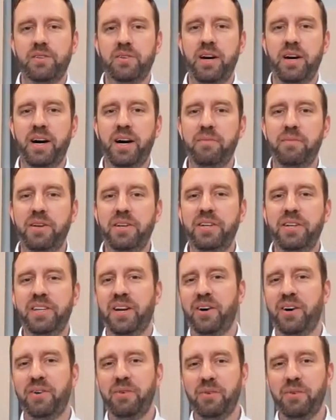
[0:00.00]

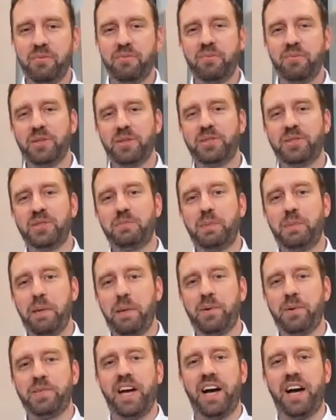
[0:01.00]
most
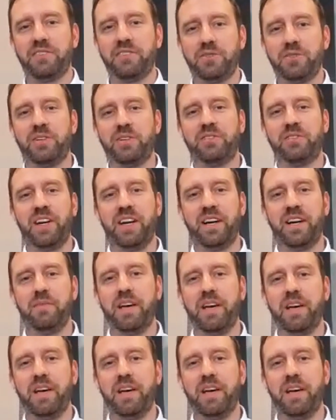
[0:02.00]
newspapers have sort of